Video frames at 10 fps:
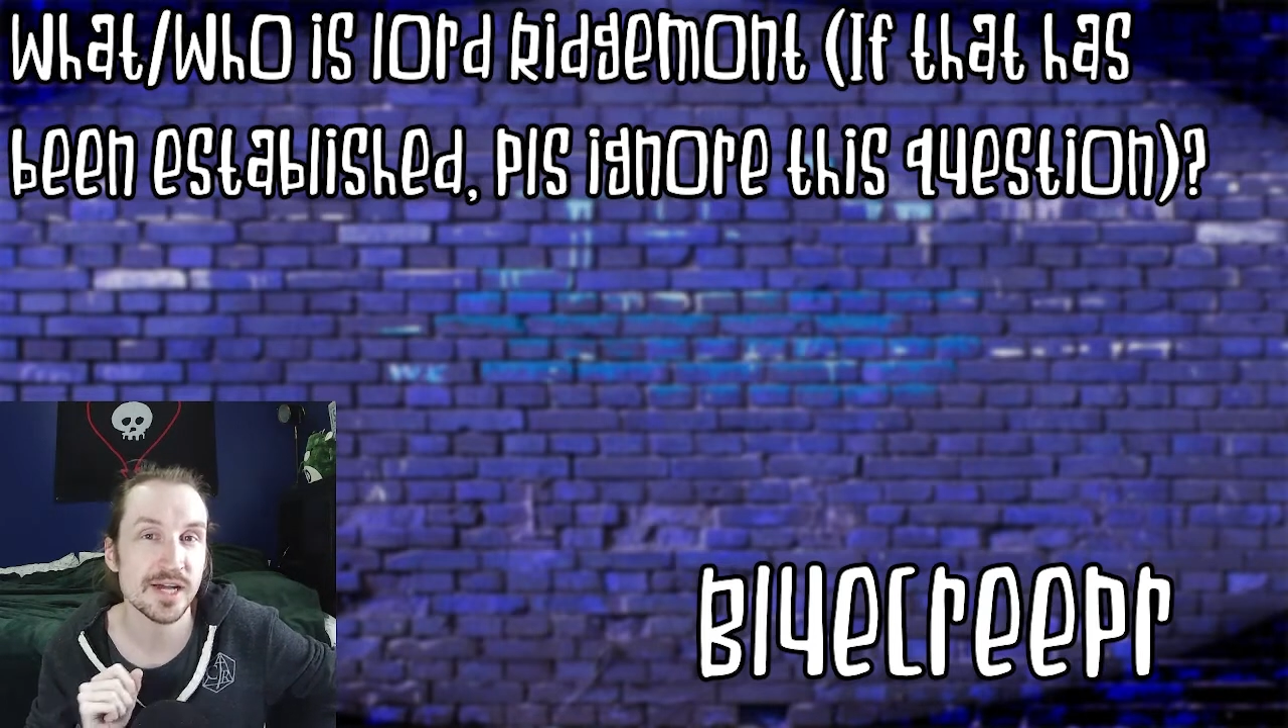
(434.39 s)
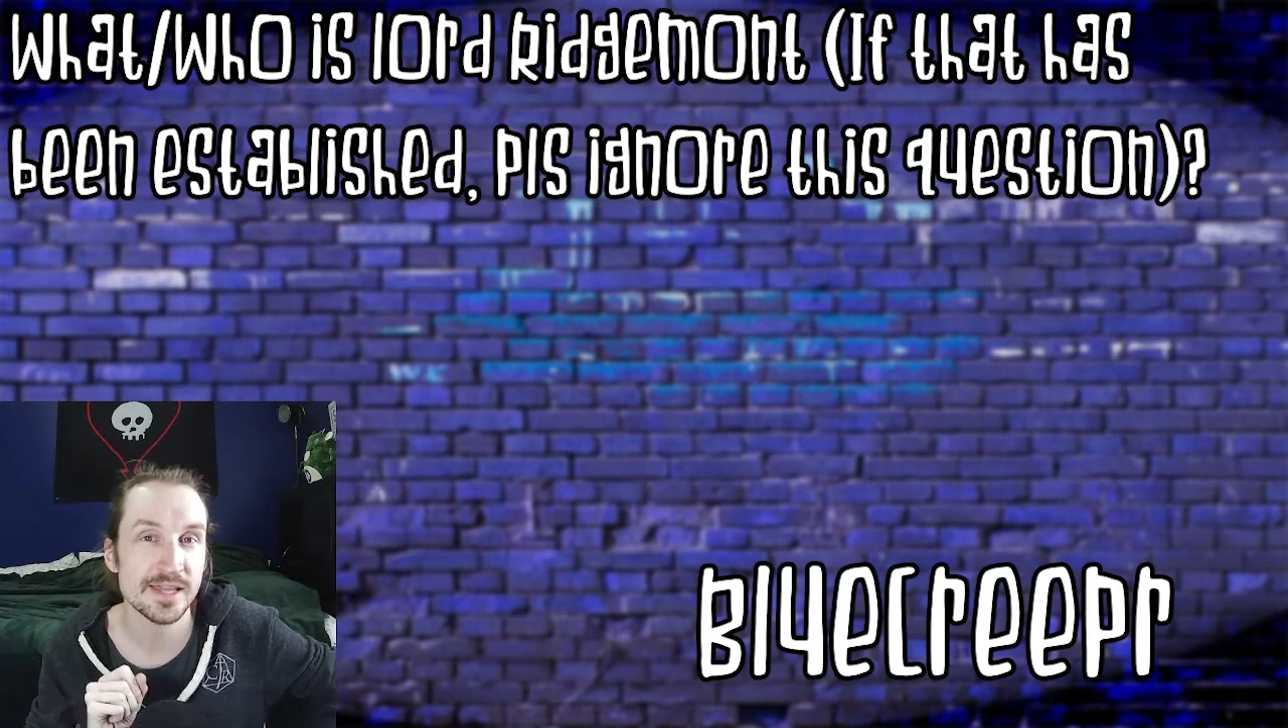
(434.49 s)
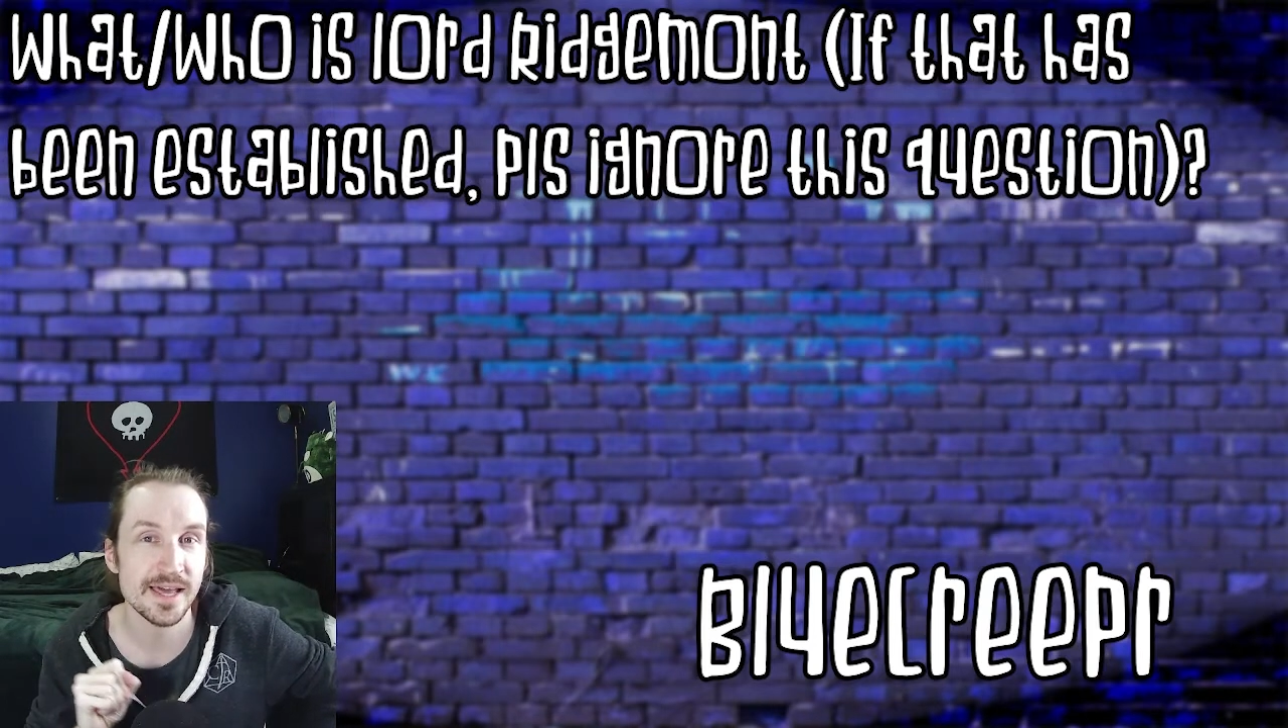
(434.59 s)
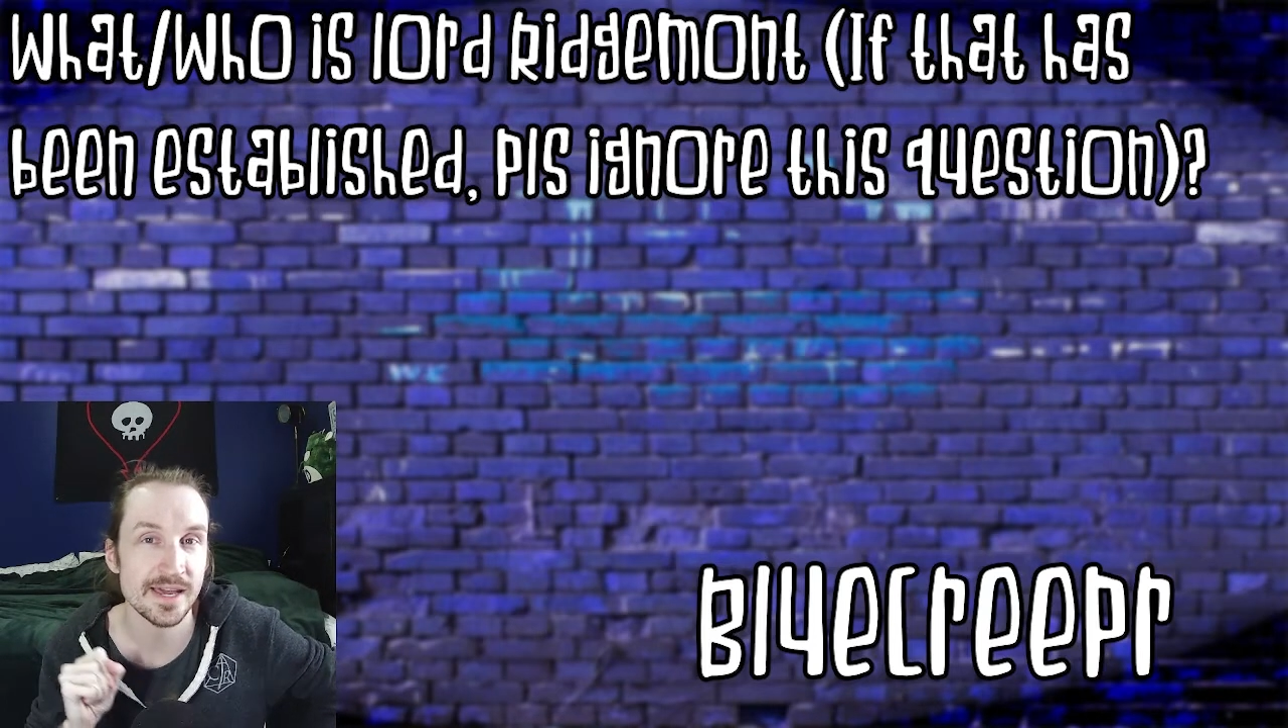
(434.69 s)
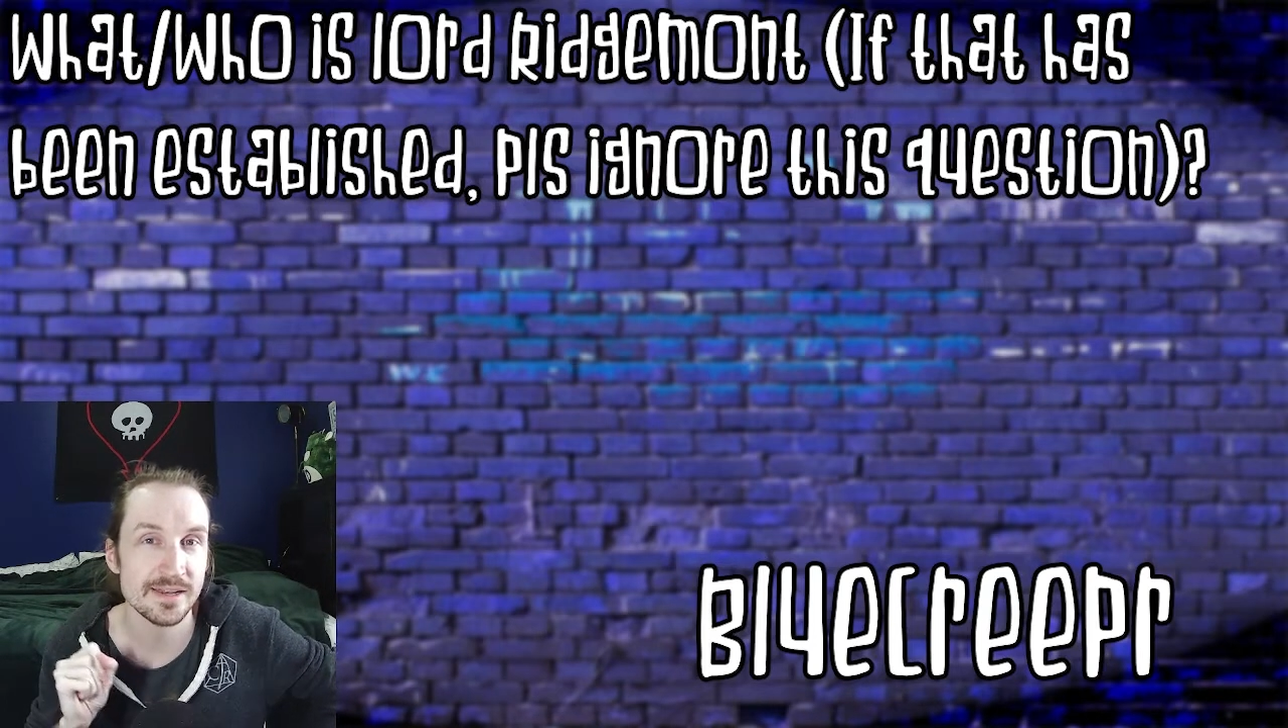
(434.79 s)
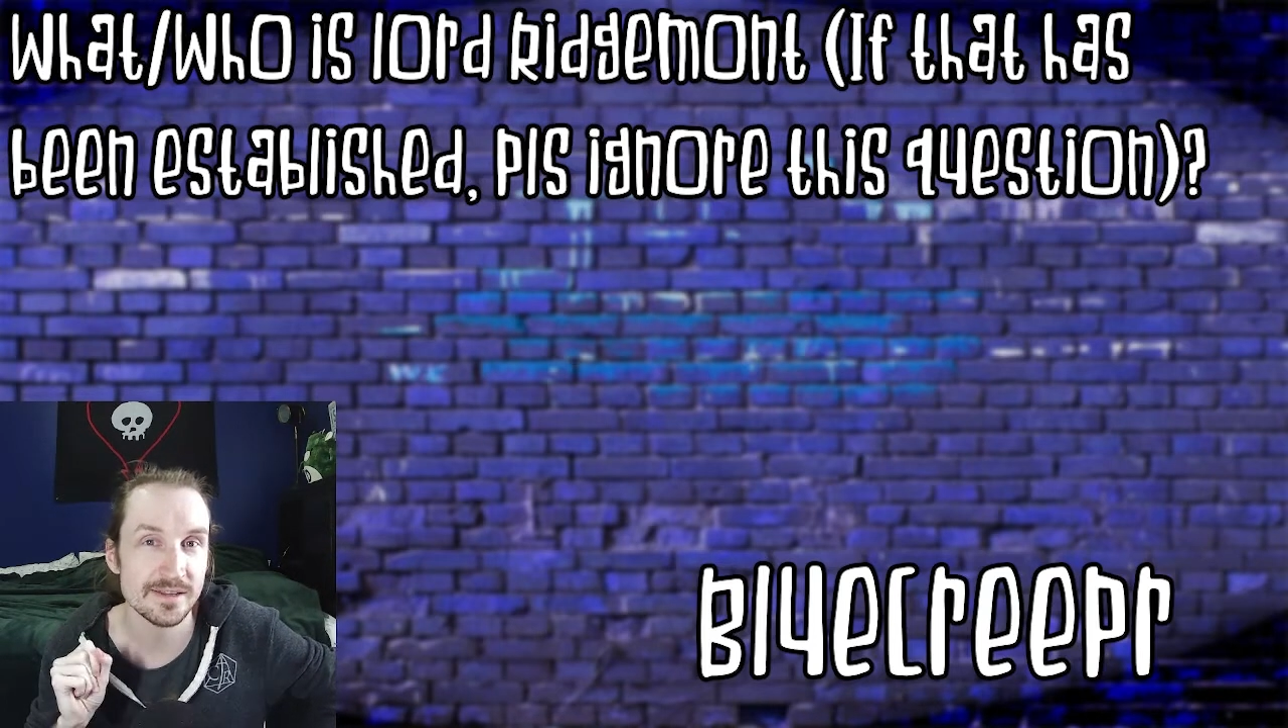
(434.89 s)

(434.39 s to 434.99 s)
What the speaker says: on that,